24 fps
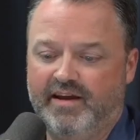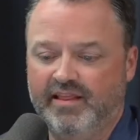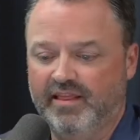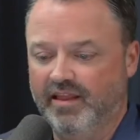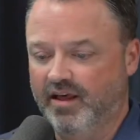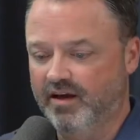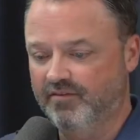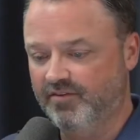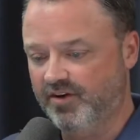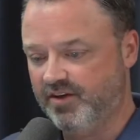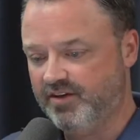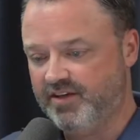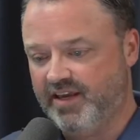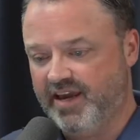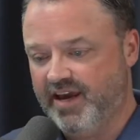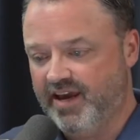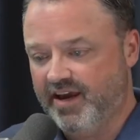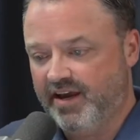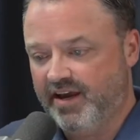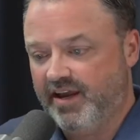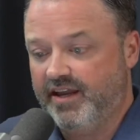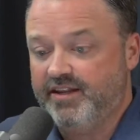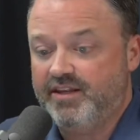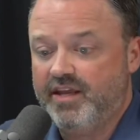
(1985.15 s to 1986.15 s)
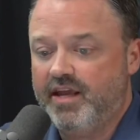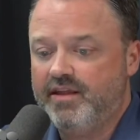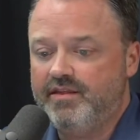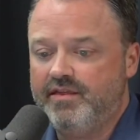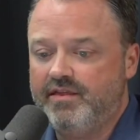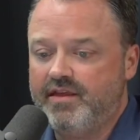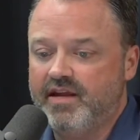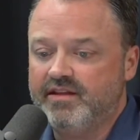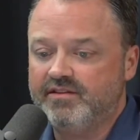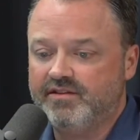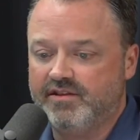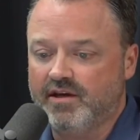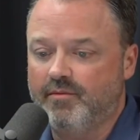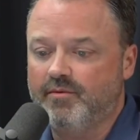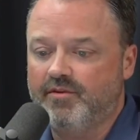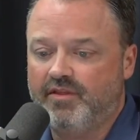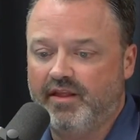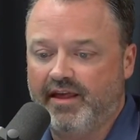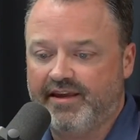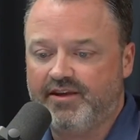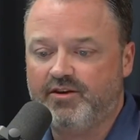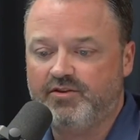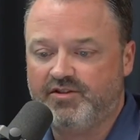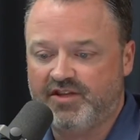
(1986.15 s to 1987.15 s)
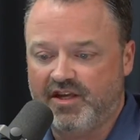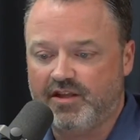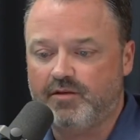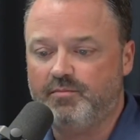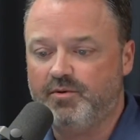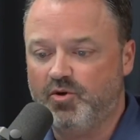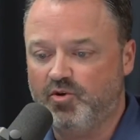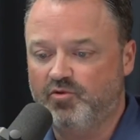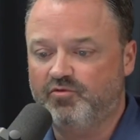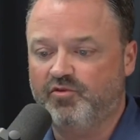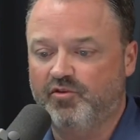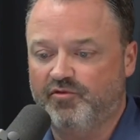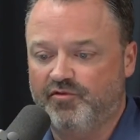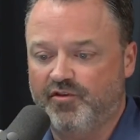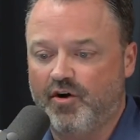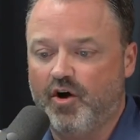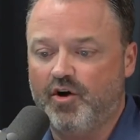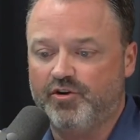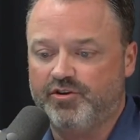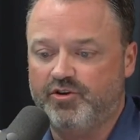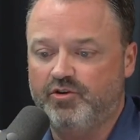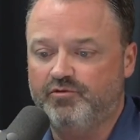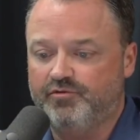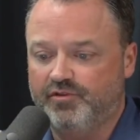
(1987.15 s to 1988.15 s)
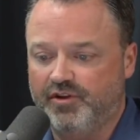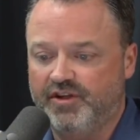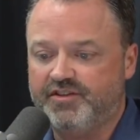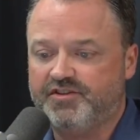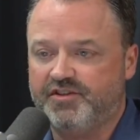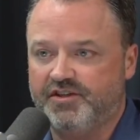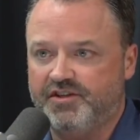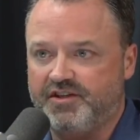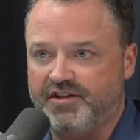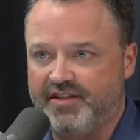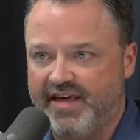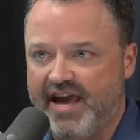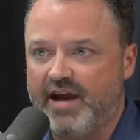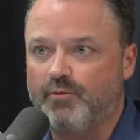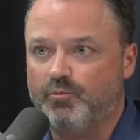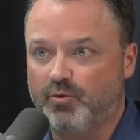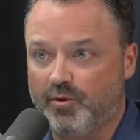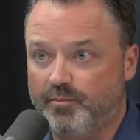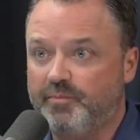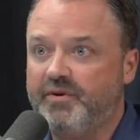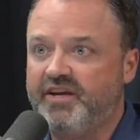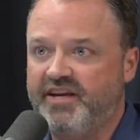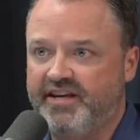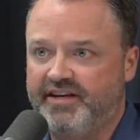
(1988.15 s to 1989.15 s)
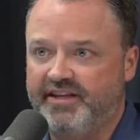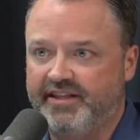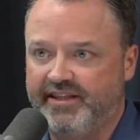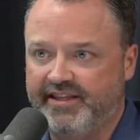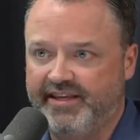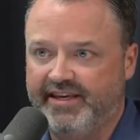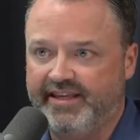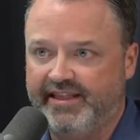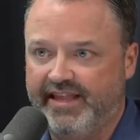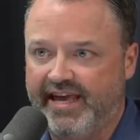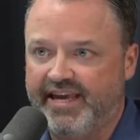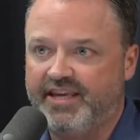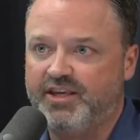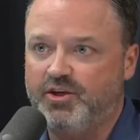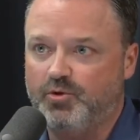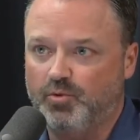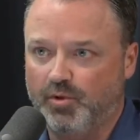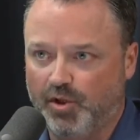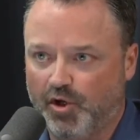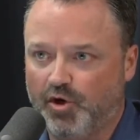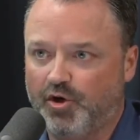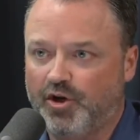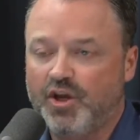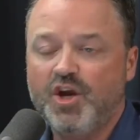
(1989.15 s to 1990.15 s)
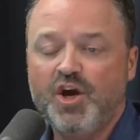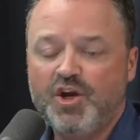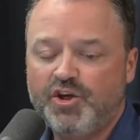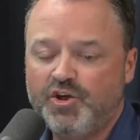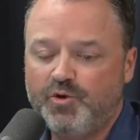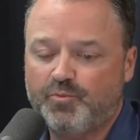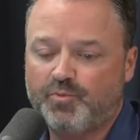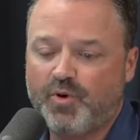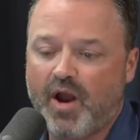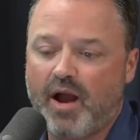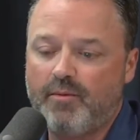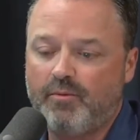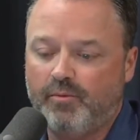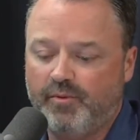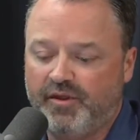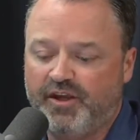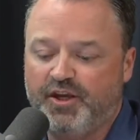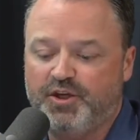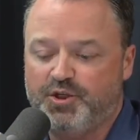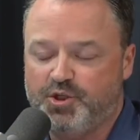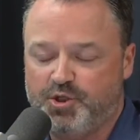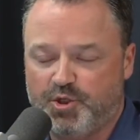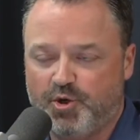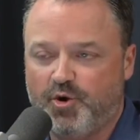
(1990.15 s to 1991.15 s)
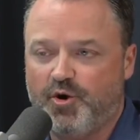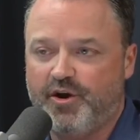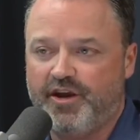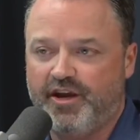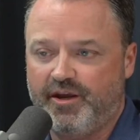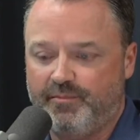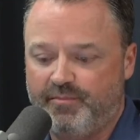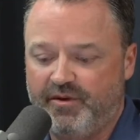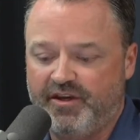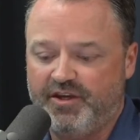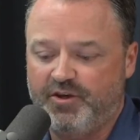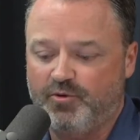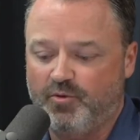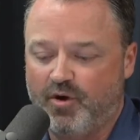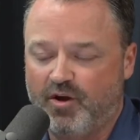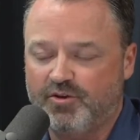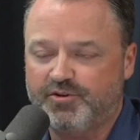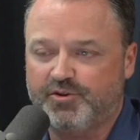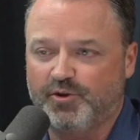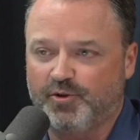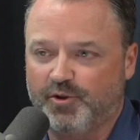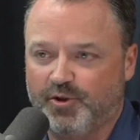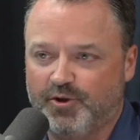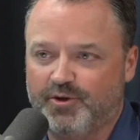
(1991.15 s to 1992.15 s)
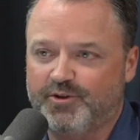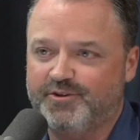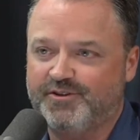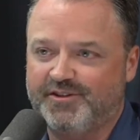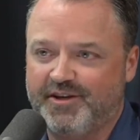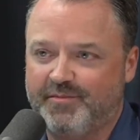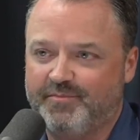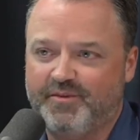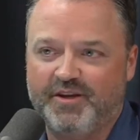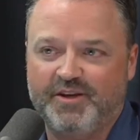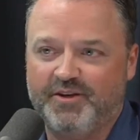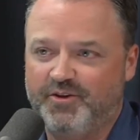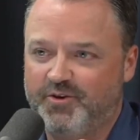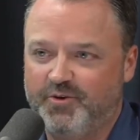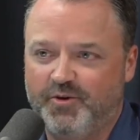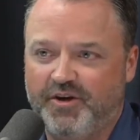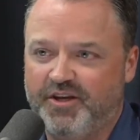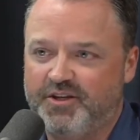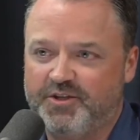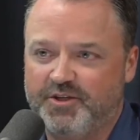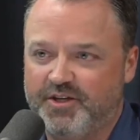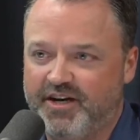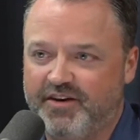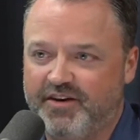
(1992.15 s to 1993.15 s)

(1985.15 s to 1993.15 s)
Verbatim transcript: I love it. Yeah, and in, in some of like you said, the Beautiful Fall. You've listened to that repeatedly. Like you learn, you probably enjoy it, but you also learn something new each and